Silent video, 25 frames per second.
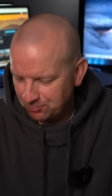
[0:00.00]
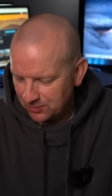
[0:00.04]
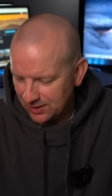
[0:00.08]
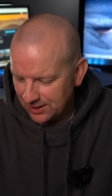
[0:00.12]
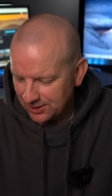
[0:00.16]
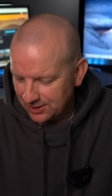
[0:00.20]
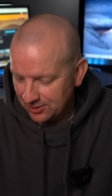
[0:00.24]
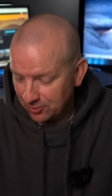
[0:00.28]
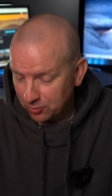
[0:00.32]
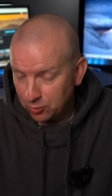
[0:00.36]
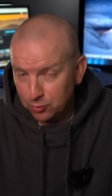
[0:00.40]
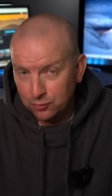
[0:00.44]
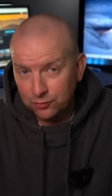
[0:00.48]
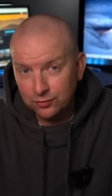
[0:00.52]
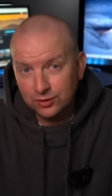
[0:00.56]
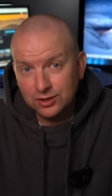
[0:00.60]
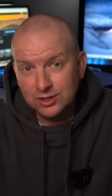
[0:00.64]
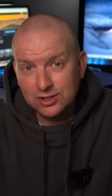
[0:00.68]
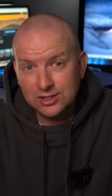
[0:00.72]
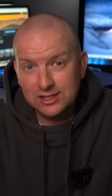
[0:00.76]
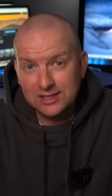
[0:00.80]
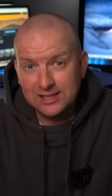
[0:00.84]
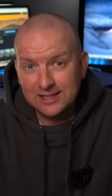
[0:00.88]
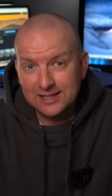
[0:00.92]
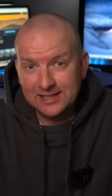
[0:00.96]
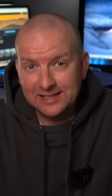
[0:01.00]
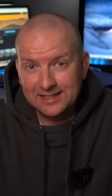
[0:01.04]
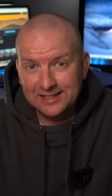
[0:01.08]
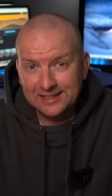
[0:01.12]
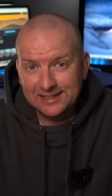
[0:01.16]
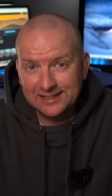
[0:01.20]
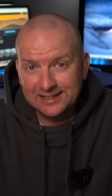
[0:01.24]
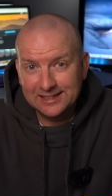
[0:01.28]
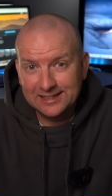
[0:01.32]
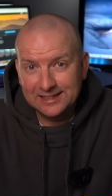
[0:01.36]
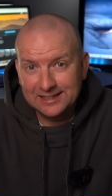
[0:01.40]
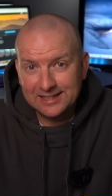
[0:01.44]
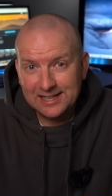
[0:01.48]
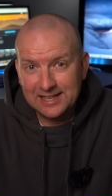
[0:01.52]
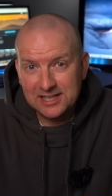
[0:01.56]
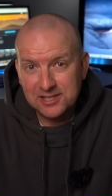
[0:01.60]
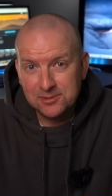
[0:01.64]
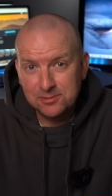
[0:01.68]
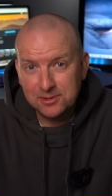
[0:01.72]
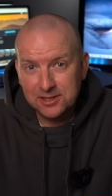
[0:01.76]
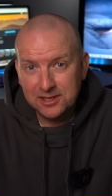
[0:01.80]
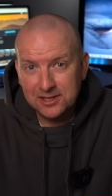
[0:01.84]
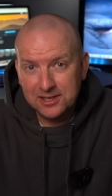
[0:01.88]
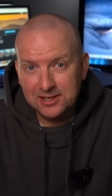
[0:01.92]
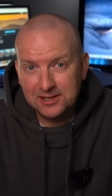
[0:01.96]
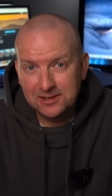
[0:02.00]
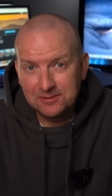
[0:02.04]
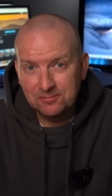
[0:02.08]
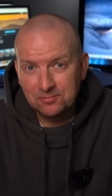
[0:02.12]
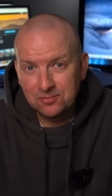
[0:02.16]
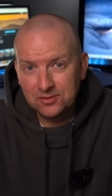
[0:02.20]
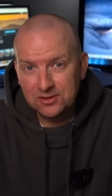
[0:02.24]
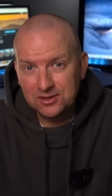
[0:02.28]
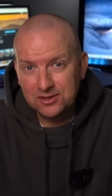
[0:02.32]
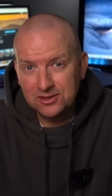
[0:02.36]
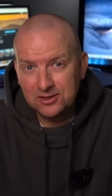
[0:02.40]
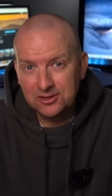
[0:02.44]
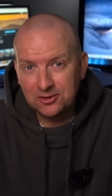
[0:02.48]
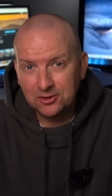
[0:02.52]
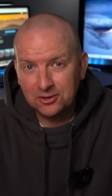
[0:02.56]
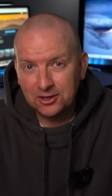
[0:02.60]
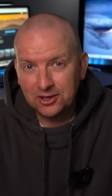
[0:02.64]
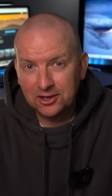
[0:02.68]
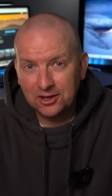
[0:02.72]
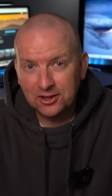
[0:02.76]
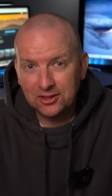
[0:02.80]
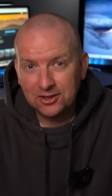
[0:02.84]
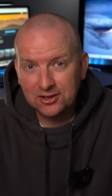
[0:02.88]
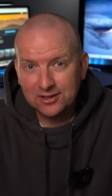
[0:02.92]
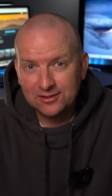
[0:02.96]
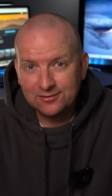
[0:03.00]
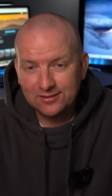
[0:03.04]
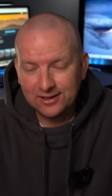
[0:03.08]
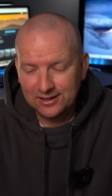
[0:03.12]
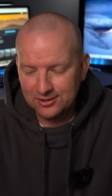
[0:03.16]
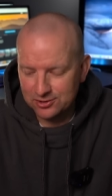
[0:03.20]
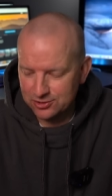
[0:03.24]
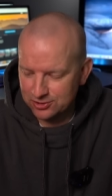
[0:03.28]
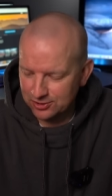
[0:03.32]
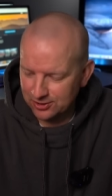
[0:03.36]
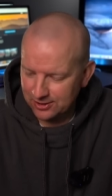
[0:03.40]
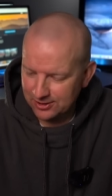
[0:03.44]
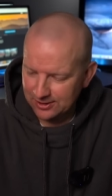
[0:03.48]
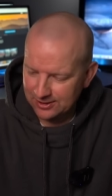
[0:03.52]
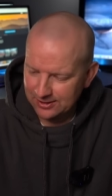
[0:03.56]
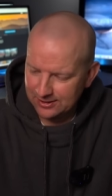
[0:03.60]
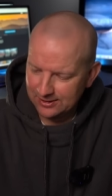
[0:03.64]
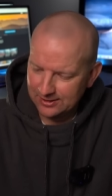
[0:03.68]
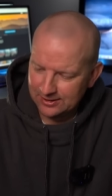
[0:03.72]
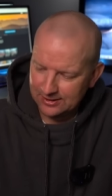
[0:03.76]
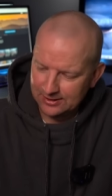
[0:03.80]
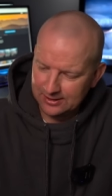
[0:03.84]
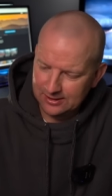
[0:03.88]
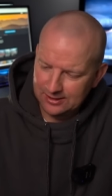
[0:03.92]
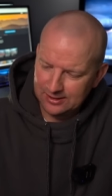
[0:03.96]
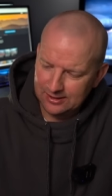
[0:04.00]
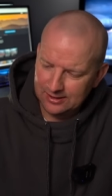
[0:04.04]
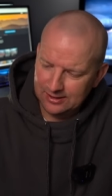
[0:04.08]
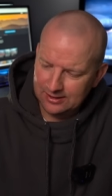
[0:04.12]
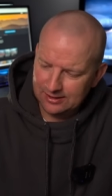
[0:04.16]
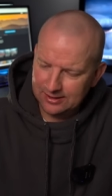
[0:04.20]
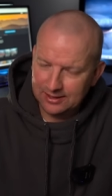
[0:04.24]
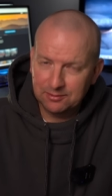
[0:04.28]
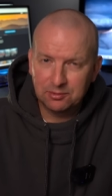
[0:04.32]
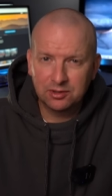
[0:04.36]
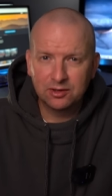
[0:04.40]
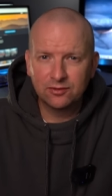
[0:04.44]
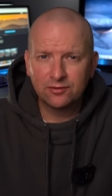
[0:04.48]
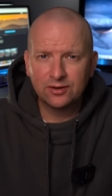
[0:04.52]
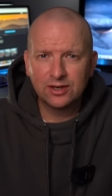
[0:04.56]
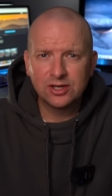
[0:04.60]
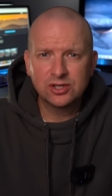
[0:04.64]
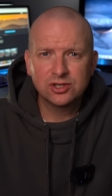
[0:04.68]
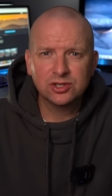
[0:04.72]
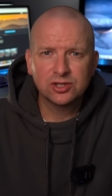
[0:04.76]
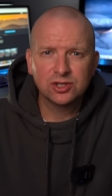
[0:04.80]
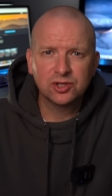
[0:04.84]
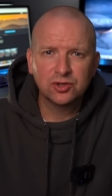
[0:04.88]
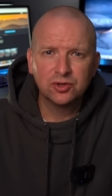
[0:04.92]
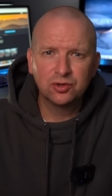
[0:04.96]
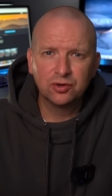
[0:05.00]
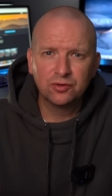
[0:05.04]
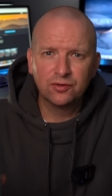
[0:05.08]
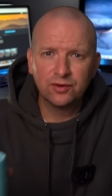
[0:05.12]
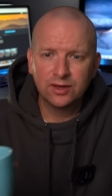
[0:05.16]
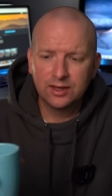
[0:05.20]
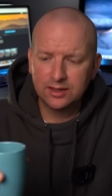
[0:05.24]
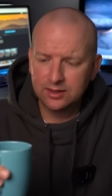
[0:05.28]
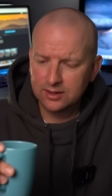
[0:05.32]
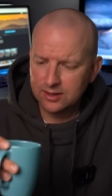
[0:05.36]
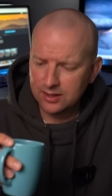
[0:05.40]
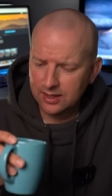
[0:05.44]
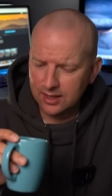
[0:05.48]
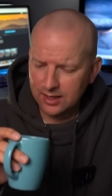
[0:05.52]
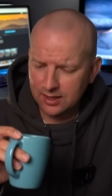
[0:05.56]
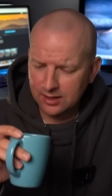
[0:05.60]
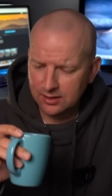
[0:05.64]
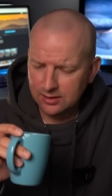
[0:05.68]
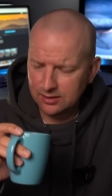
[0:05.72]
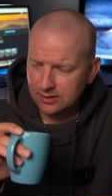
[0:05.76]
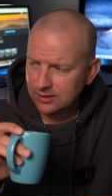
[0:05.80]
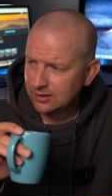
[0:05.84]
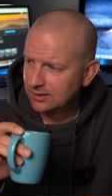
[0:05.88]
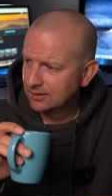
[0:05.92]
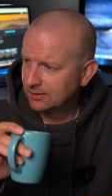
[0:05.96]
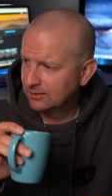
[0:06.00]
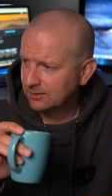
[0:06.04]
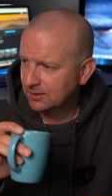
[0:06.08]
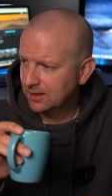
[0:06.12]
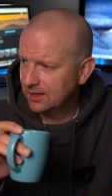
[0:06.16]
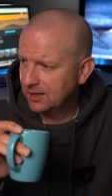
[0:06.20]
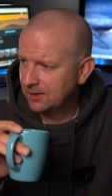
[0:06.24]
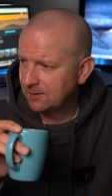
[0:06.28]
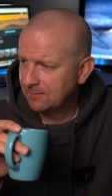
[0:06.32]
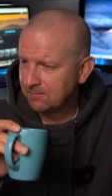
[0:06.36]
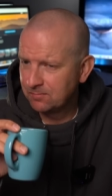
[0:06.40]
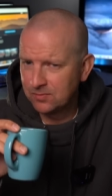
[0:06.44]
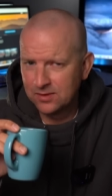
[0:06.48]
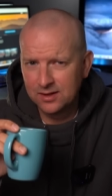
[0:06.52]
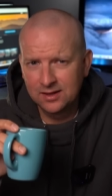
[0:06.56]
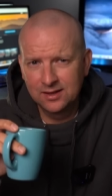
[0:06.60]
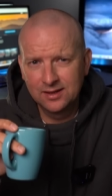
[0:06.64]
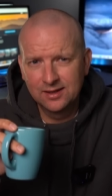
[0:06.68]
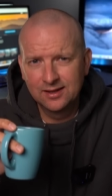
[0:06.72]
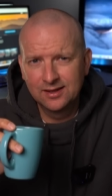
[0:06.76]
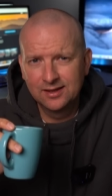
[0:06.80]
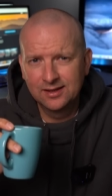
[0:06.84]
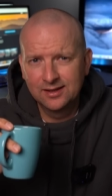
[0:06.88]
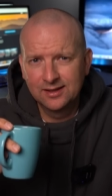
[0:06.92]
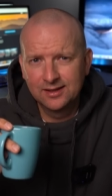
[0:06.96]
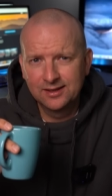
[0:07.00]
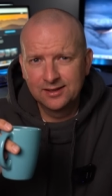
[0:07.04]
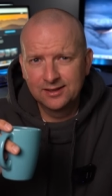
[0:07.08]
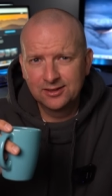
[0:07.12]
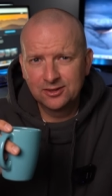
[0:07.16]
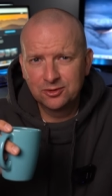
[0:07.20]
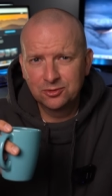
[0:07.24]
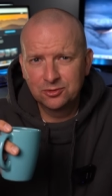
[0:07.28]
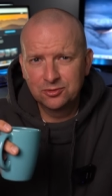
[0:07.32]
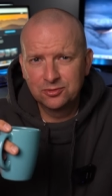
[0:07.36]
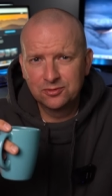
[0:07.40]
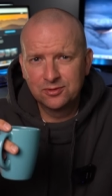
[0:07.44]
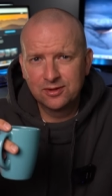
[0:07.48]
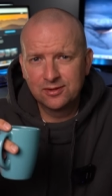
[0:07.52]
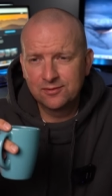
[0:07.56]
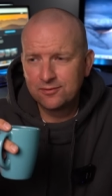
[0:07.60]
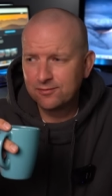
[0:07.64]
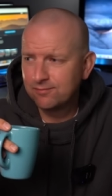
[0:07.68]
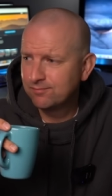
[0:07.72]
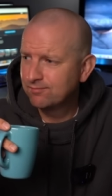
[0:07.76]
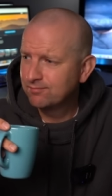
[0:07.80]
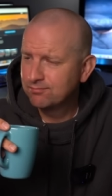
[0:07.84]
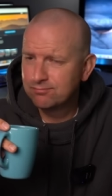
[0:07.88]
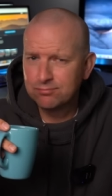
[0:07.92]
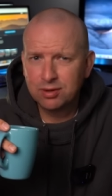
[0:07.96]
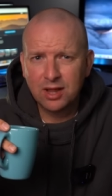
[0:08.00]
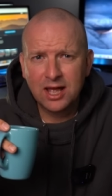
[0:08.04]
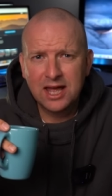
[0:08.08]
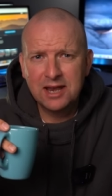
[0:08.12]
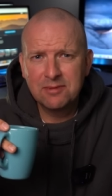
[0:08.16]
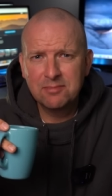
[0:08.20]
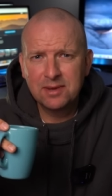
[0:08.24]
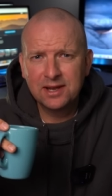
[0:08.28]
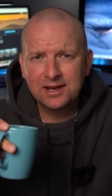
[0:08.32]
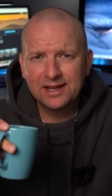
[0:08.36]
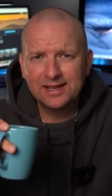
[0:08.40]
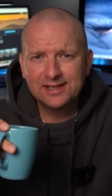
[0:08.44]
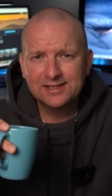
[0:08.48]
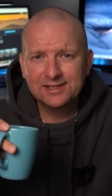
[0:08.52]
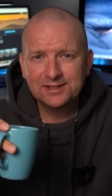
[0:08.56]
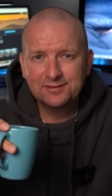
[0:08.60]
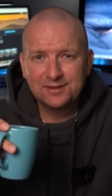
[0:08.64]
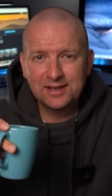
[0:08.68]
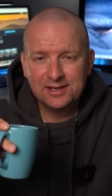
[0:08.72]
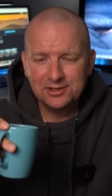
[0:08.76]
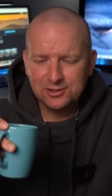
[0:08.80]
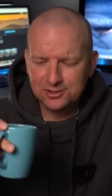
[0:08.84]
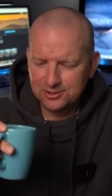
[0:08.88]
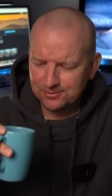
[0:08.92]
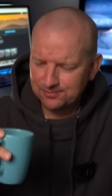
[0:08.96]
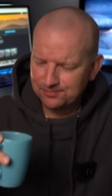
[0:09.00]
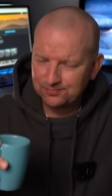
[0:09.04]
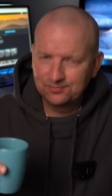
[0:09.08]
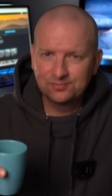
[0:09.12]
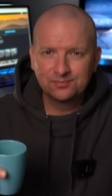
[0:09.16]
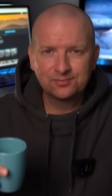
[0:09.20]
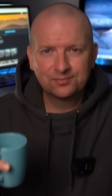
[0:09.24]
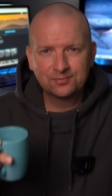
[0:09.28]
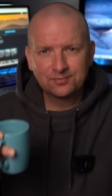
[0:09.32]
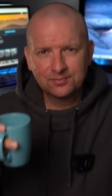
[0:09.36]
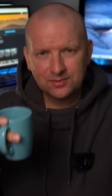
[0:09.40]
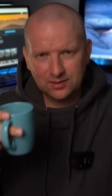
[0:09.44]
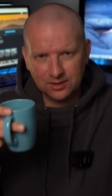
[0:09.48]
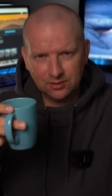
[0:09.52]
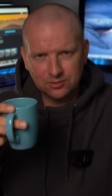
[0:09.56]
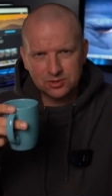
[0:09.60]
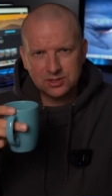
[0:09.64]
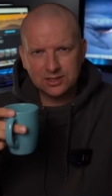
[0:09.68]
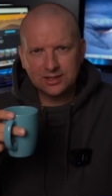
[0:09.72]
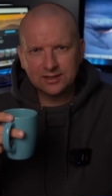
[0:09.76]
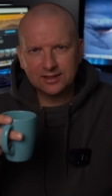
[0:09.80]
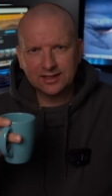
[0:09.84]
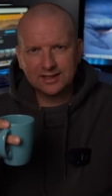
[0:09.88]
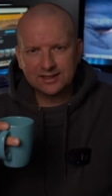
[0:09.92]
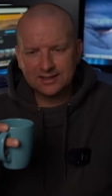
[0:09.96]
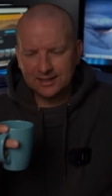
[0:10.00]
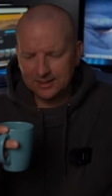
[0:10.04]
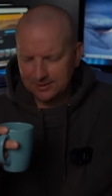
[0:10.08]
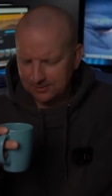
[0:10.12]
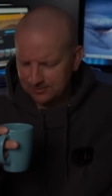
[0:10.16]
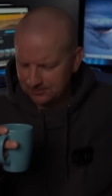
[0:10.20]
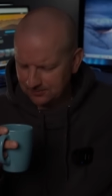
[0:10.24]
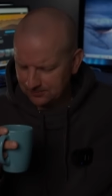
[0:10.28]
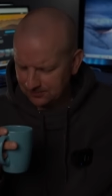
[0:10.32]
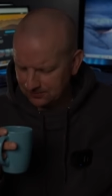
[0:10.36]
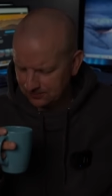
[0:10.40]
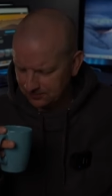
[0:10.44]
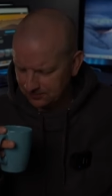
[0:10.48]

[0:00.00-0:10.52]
and I'll hopefully see you next week on another adventure. Right, I'm going to finish this coffee and, yeah, go and plan my next adventure. I'll see you later.